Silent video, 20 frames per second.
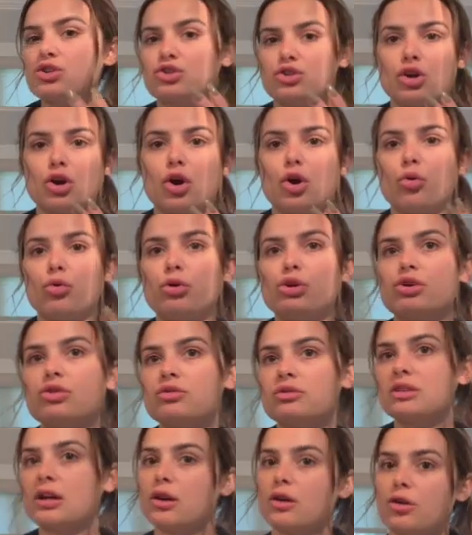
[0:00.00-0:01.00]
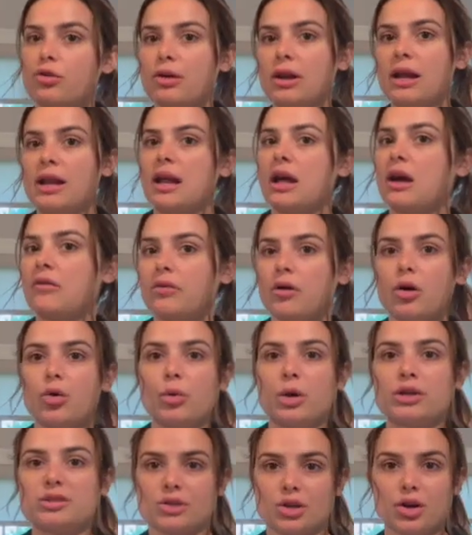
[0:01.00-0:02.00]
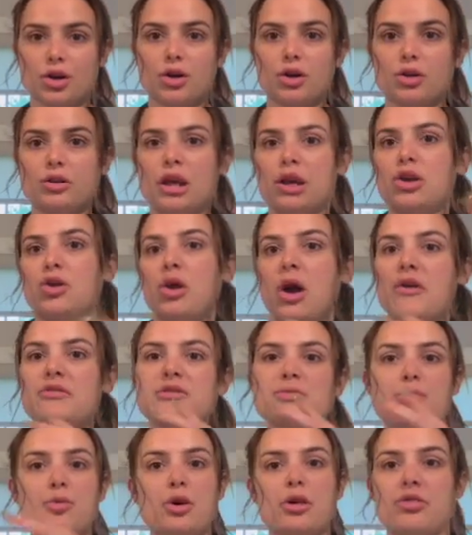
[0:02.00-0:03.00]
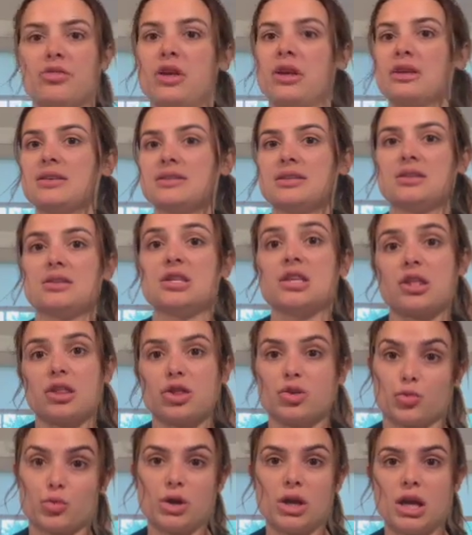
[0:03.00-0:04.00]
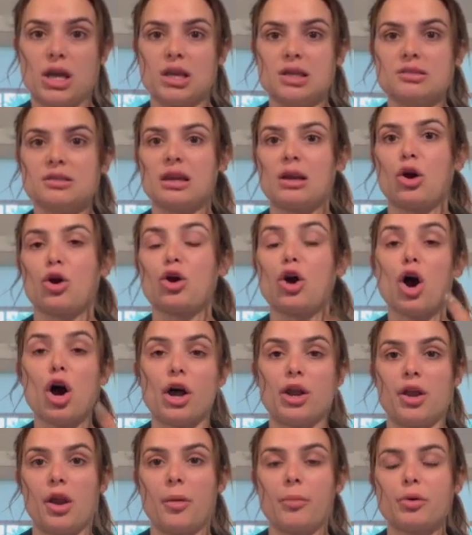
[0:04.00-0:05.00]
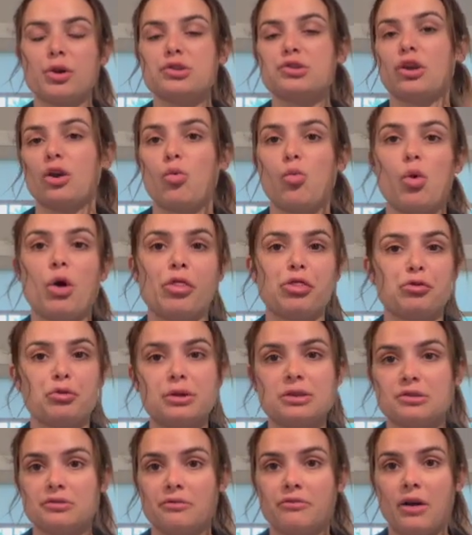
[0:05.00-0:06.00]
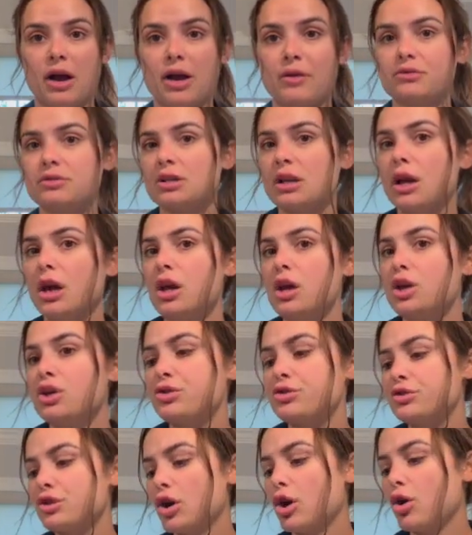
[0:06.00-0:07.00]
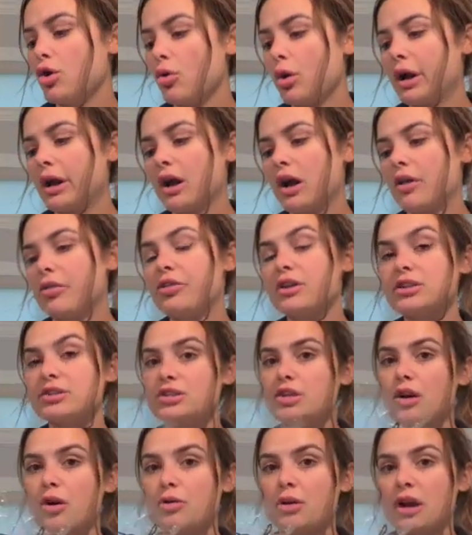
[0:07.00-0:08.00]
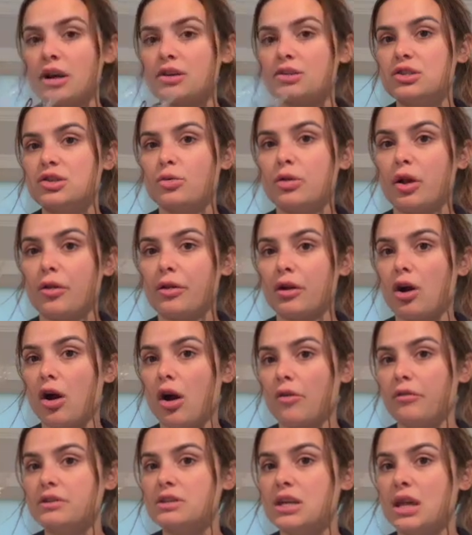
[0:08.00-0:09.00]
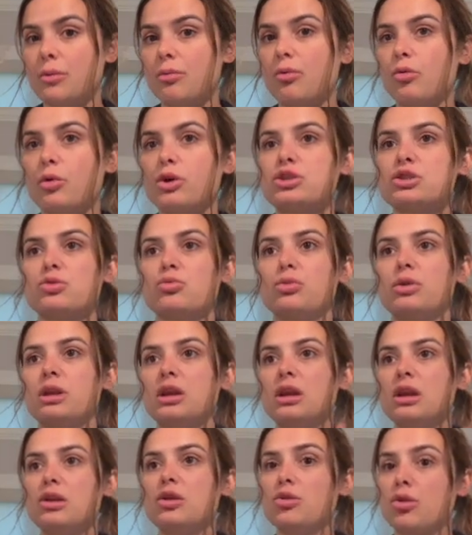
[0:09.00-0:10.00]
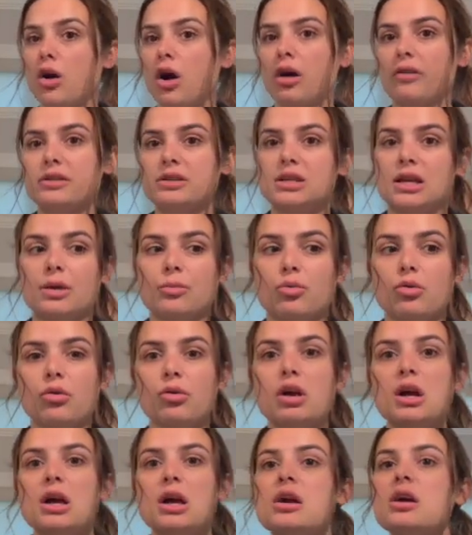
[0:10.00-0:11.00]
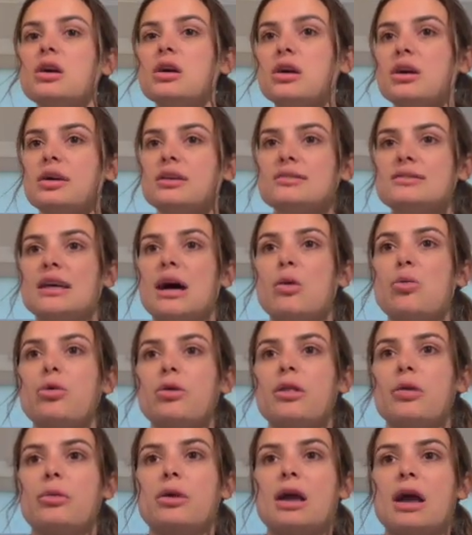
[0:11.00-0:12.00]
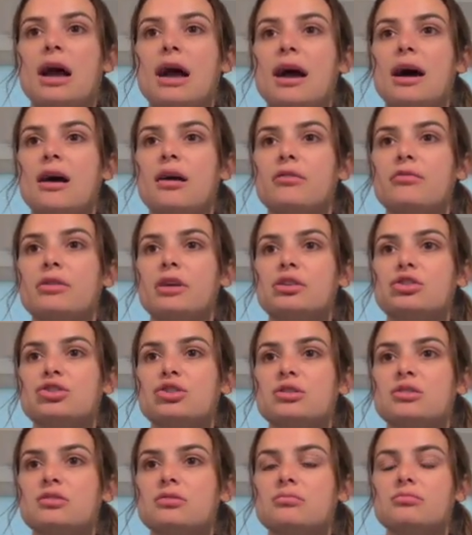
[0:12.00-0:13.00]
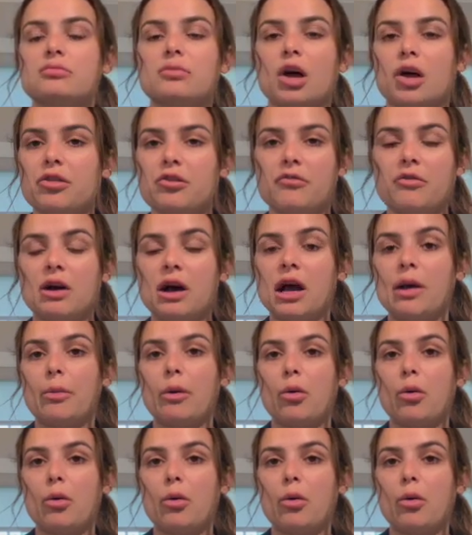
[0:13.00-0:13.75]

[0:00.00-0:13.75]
So when you're decorating, I've always heard that you have to put things into threes, like, or odd numbers, like 1, 3s, and 5s. So I got this to go next to it on the coffee table, which we need a new coffee table because that one that we have, it's just not the vibe.